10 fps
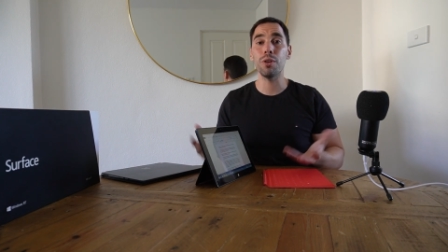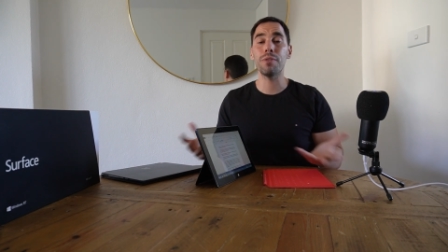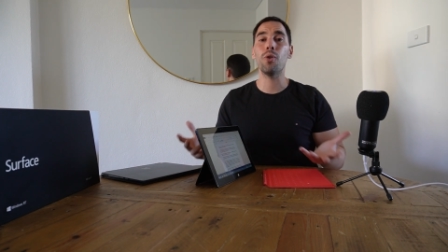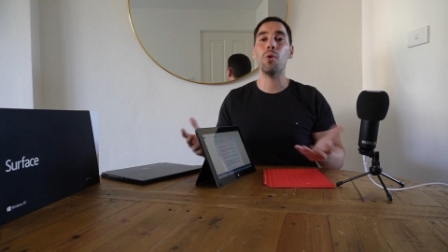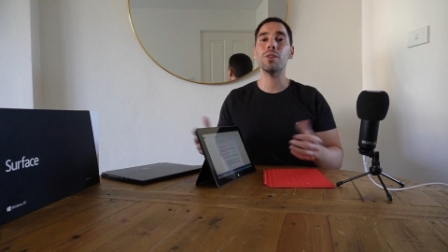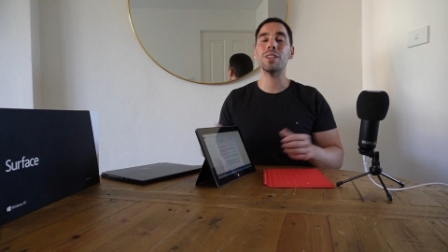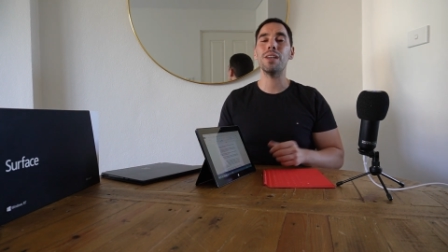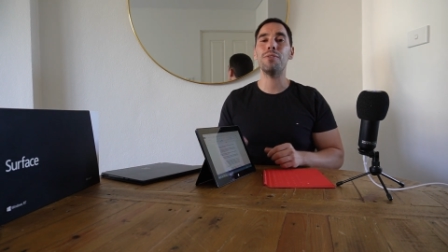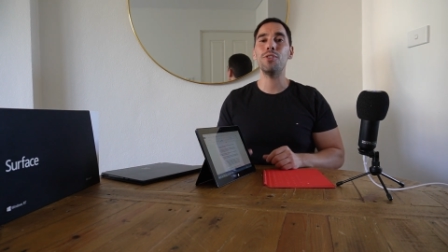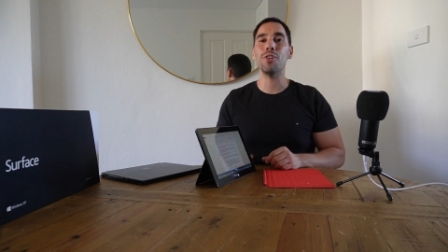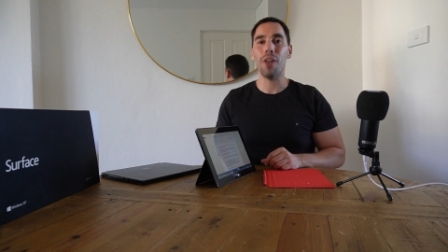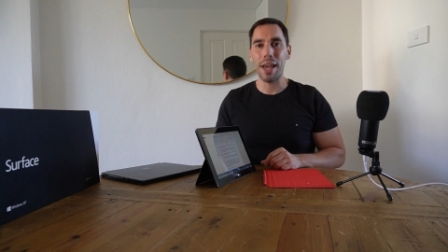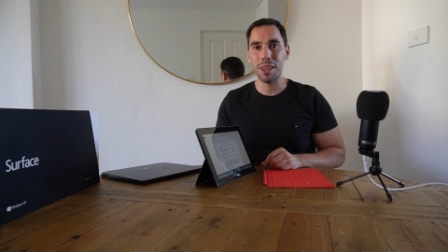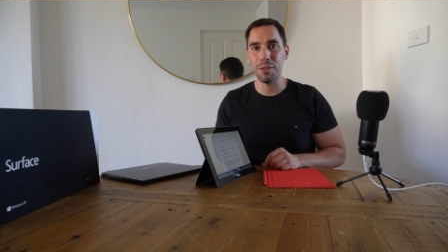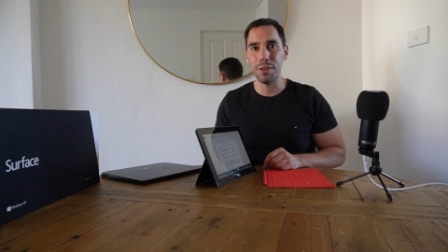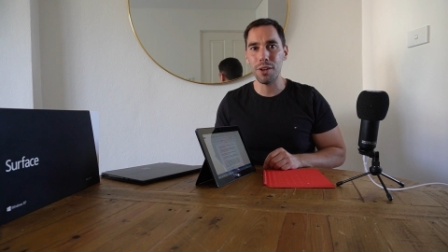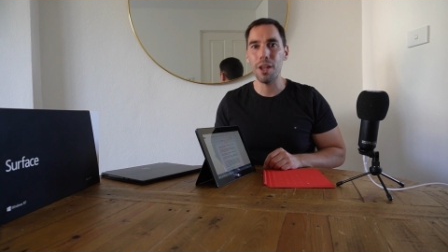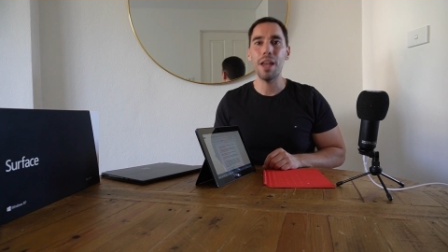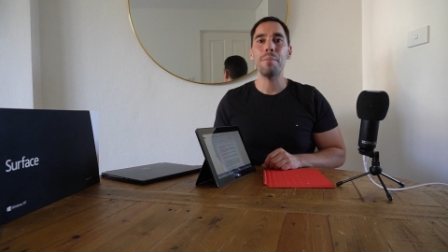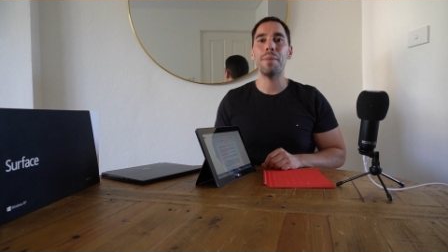Of course, if you like the video,
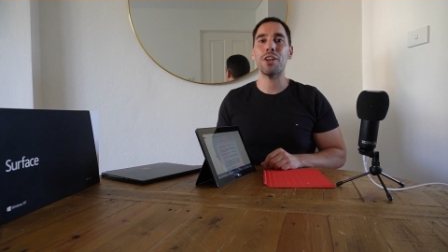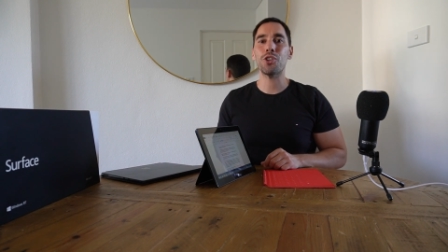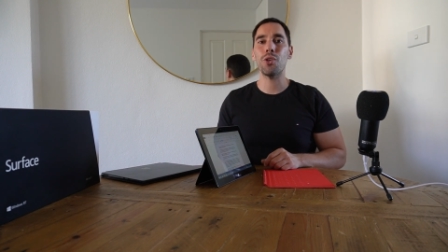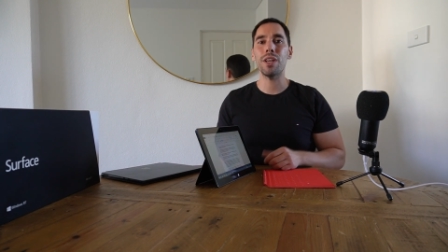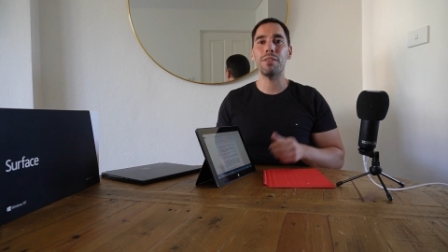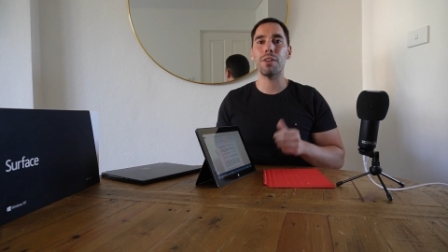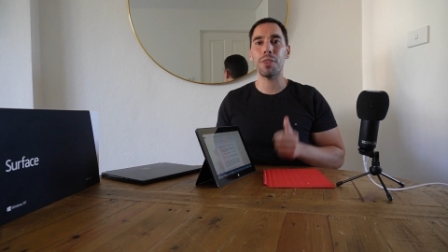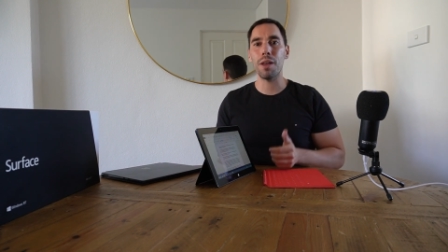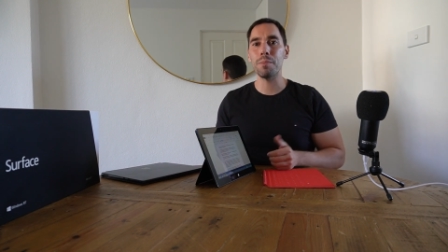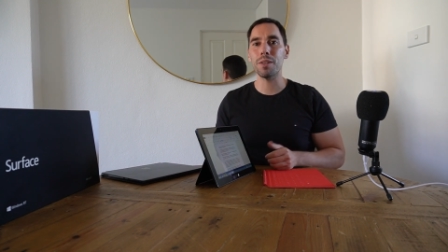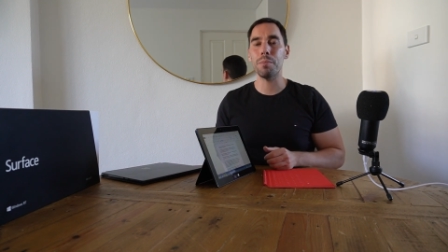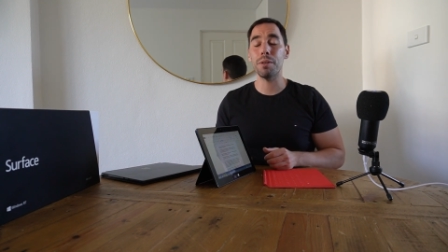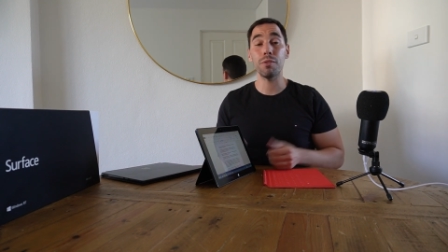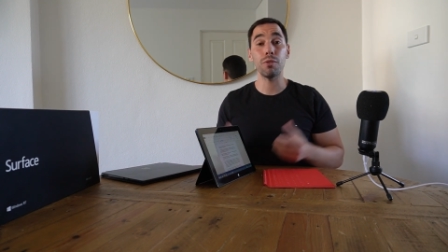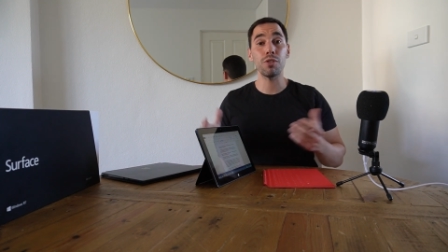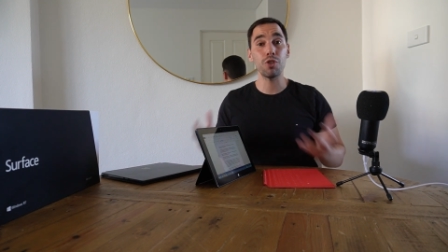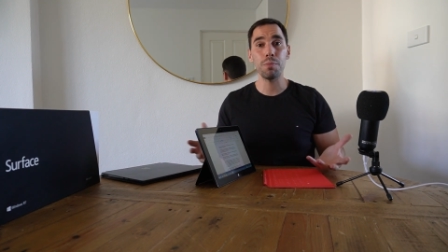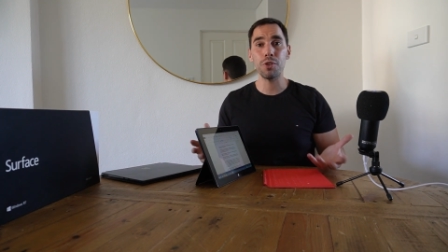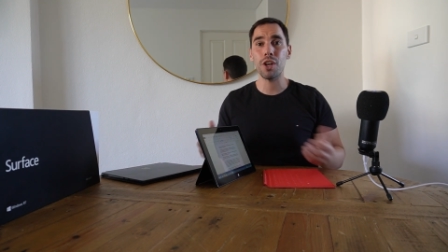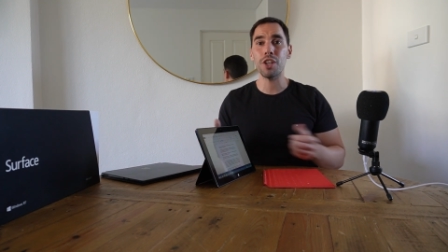make sure you give it a thumbs up. And if you want to
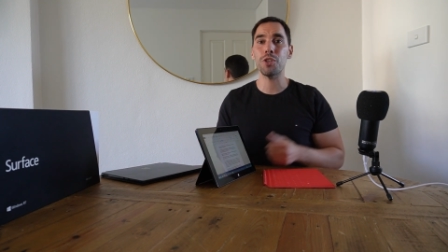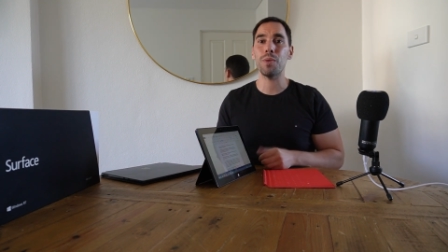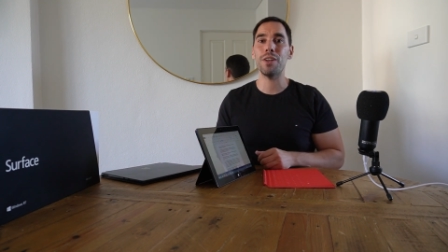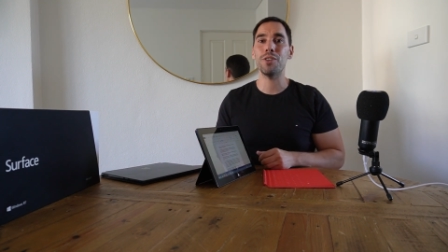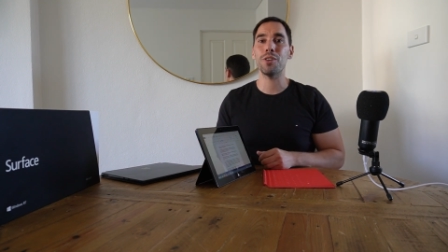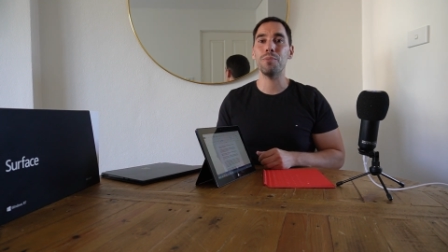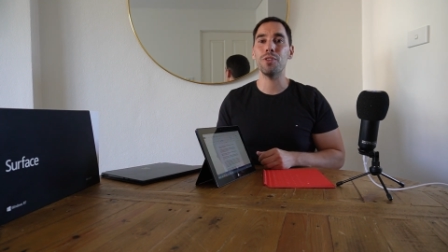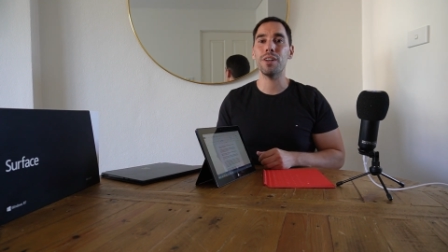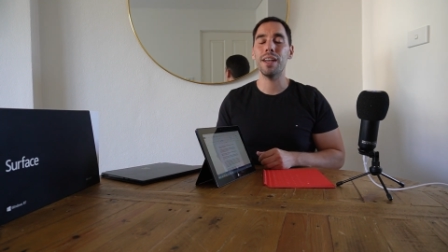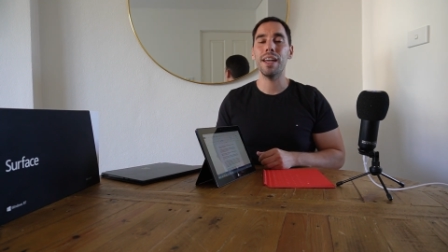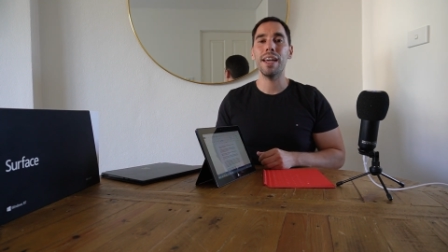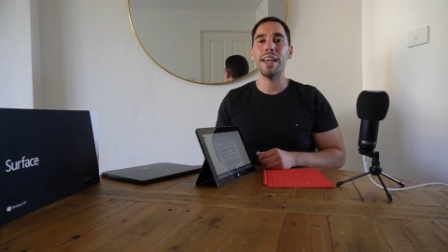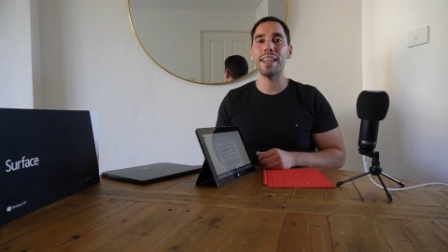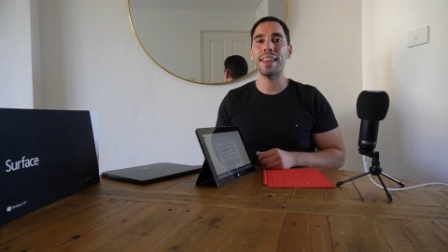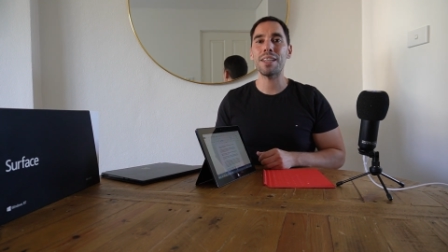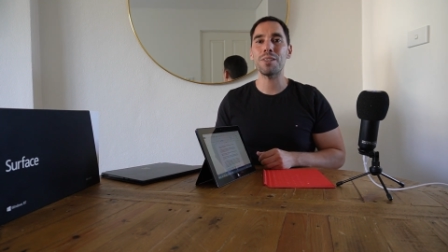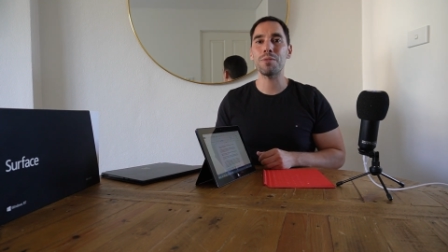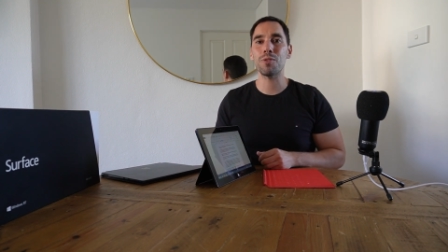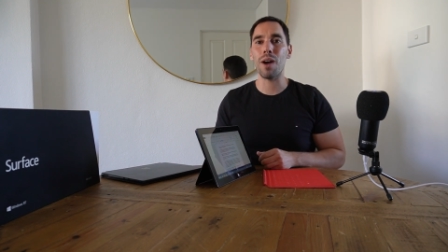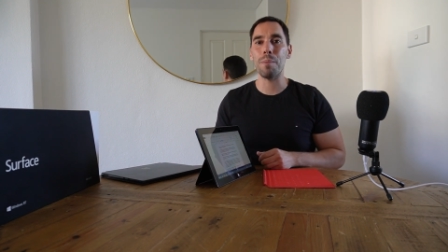supercharge the way you use your computer, hit that
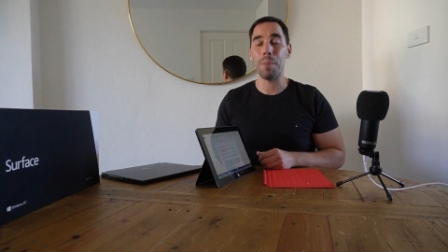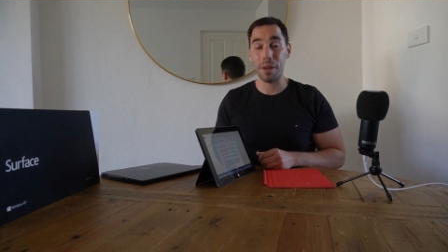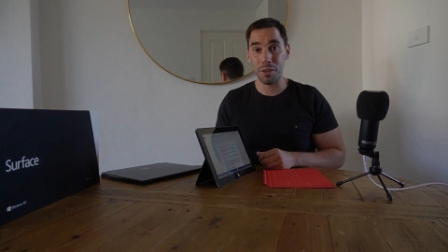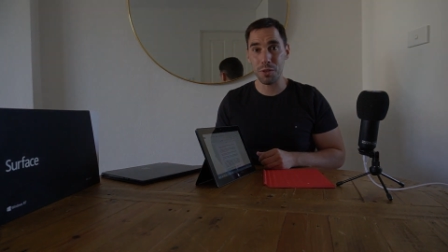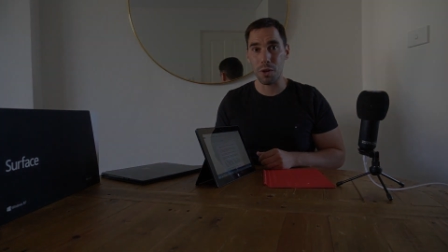subscribe button as